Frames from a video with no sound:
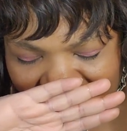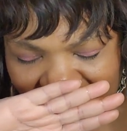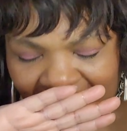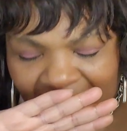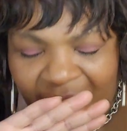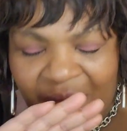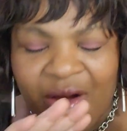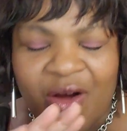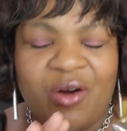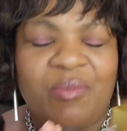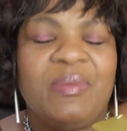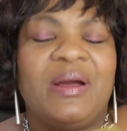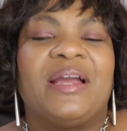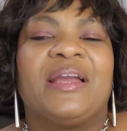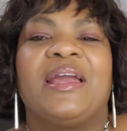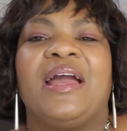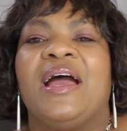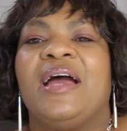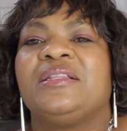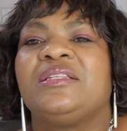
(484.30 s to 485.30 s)
Oh my
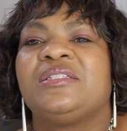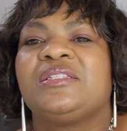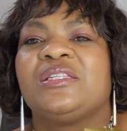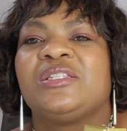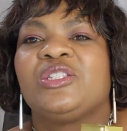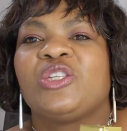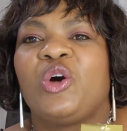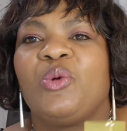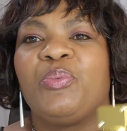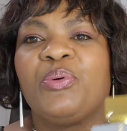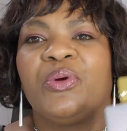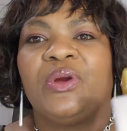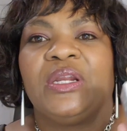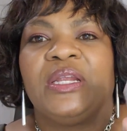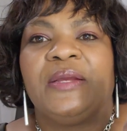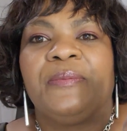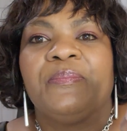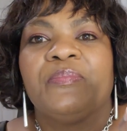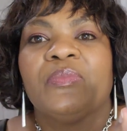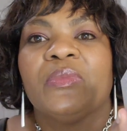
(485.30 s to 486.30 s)
God, this is so
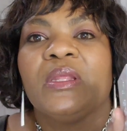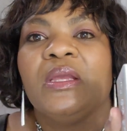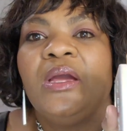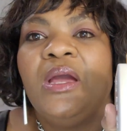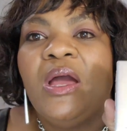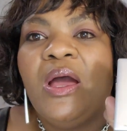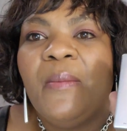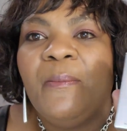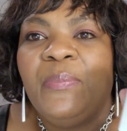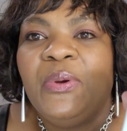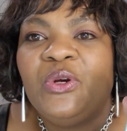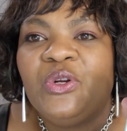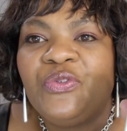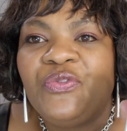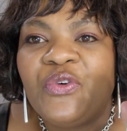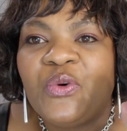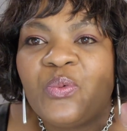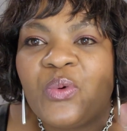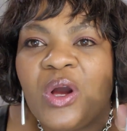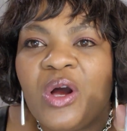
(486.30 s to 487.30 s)
pretty.
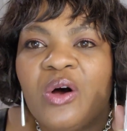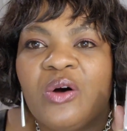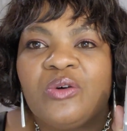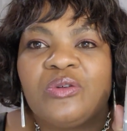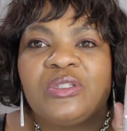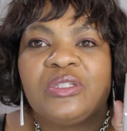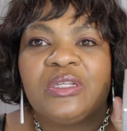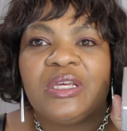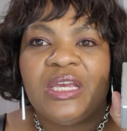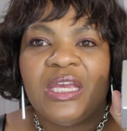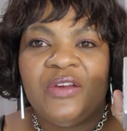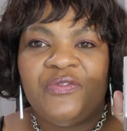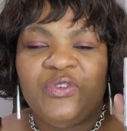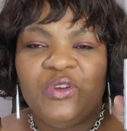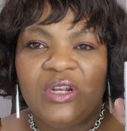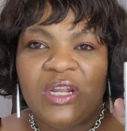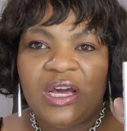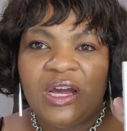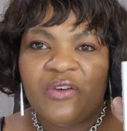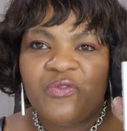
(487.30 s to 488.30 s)
Beautiful rose. If you
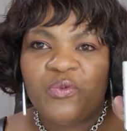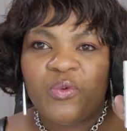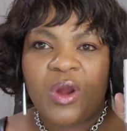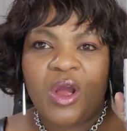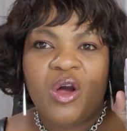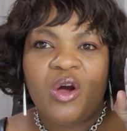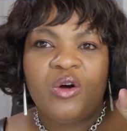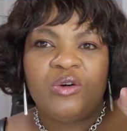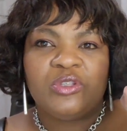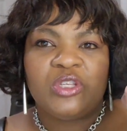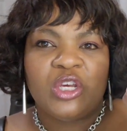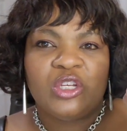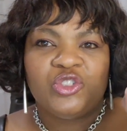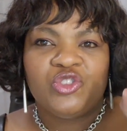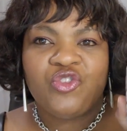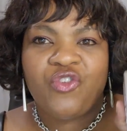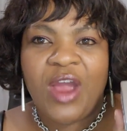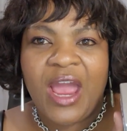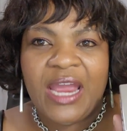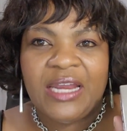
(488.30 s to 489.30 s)
love rose,
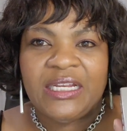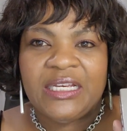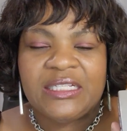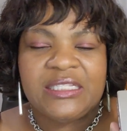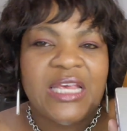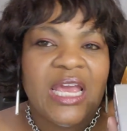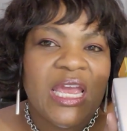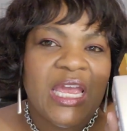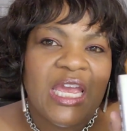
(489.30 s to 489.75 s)
try this.